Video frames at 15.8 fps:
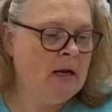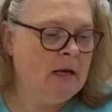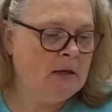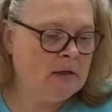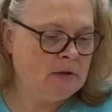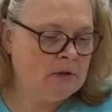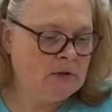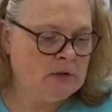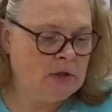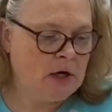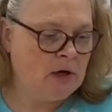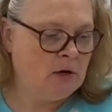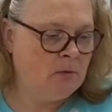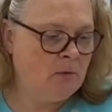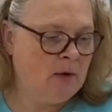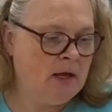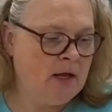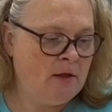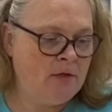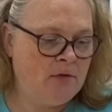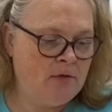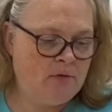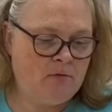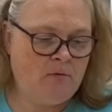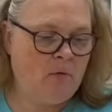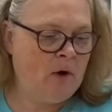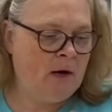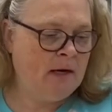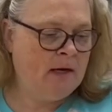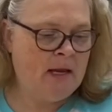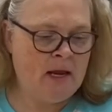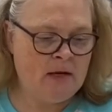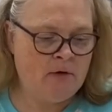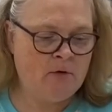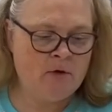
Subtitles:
Start with one end